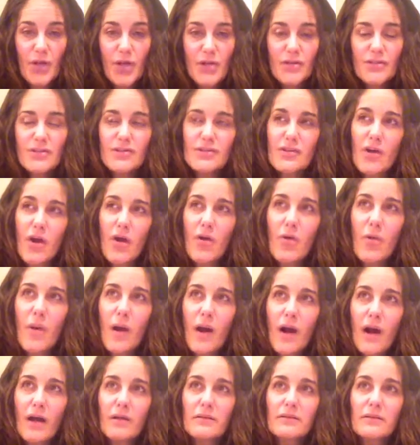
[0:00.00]

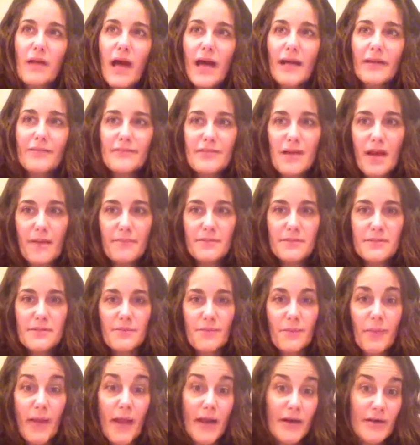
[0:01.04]
So a lot of times
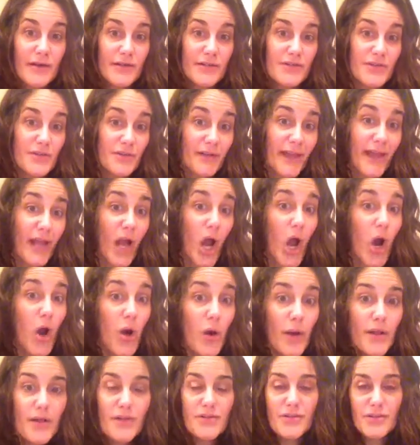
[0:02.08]
parents are like,
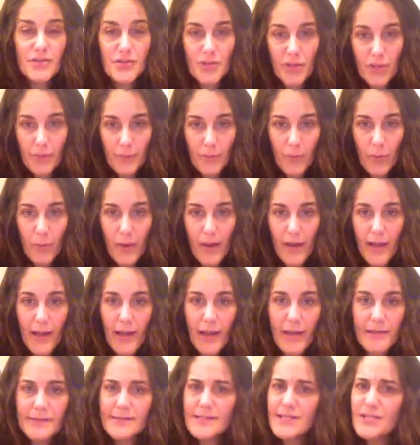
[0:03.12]
oh, you're such a good
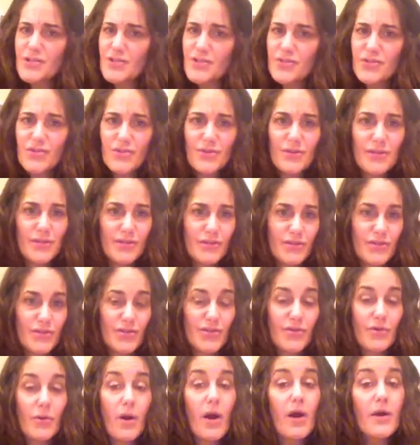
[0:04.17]
boy. Teachers do this
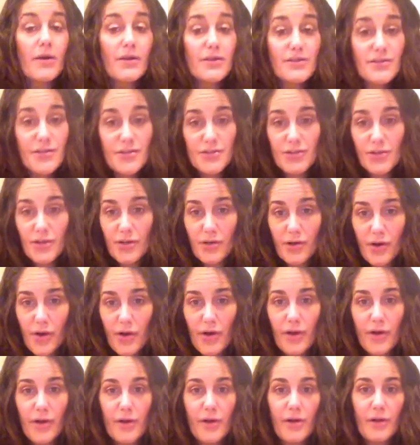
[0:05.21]
too. Oh, you're such a good
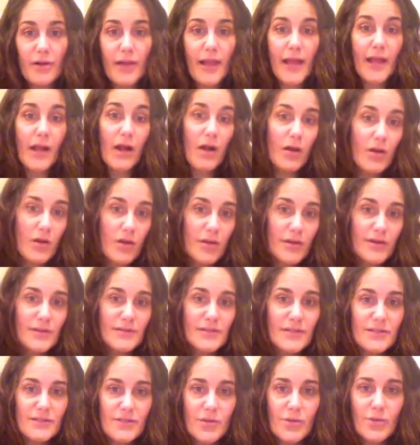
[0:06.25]
girl. Like, oh, you
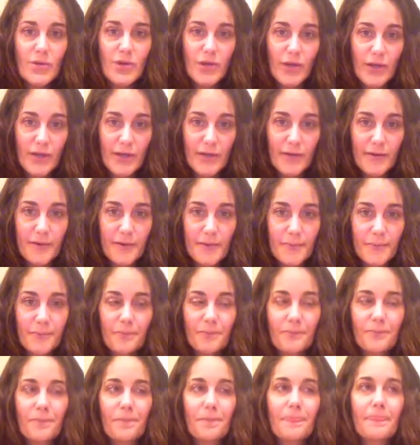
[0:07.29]
did so good.
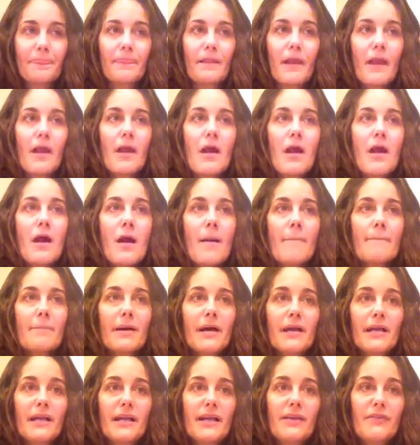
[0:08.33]

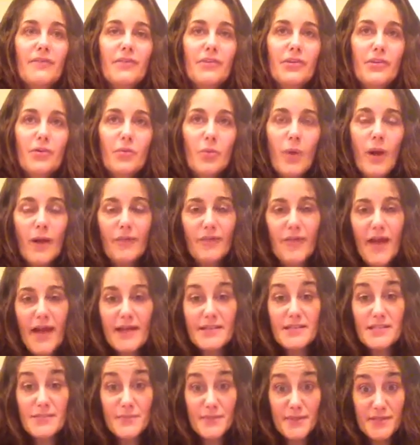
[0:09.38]
But if you want
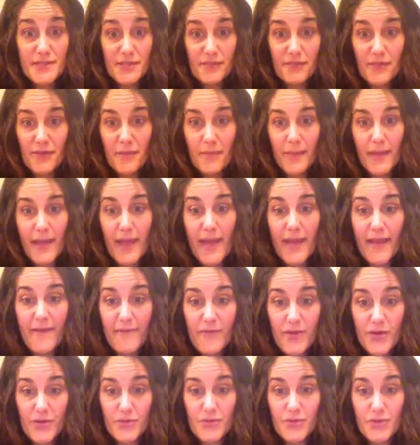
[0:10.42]
that specific
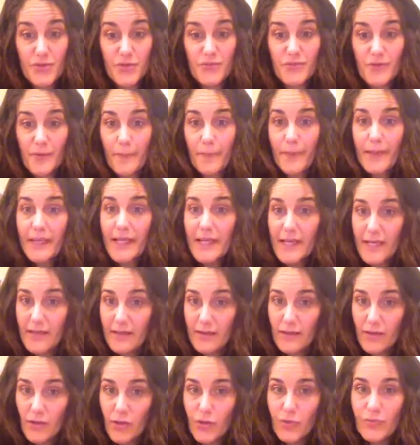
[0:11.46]
behavior to
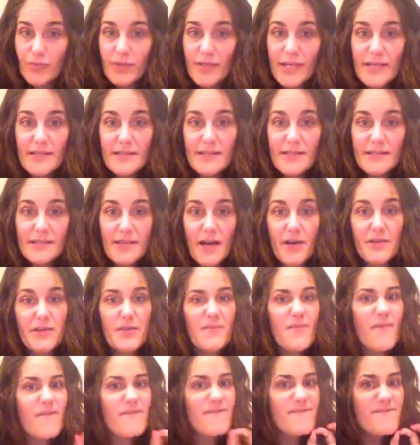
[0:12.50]
repeat, you need to tell
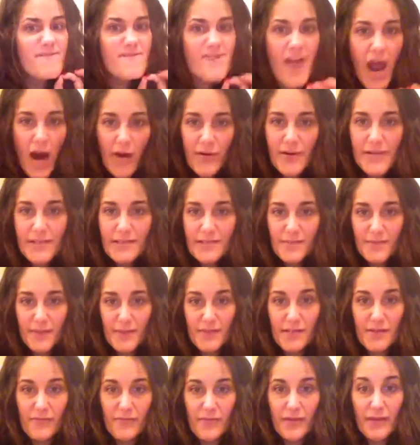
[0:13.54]
them very
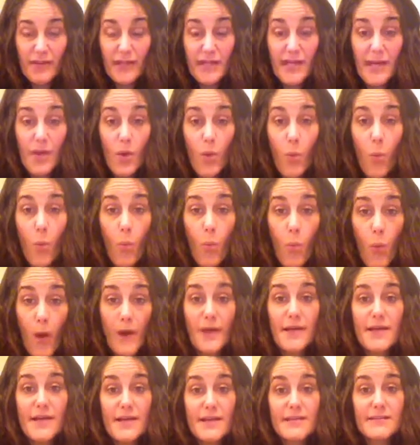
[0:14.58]
specifically what
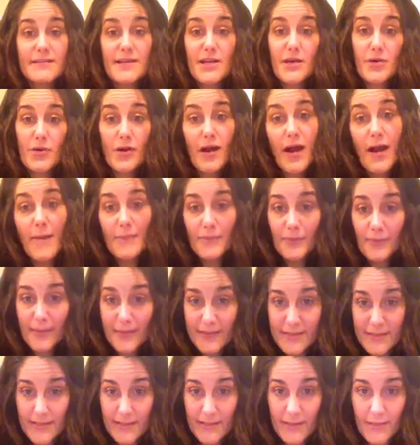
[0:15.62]
it is that you're
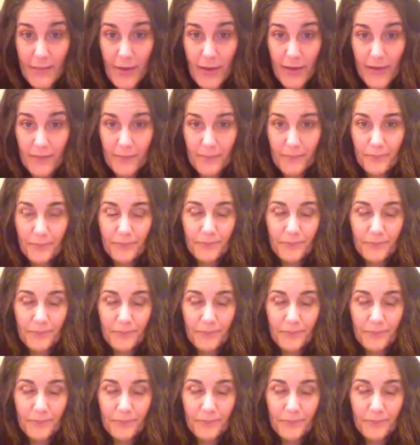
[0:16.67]
complimenting them on.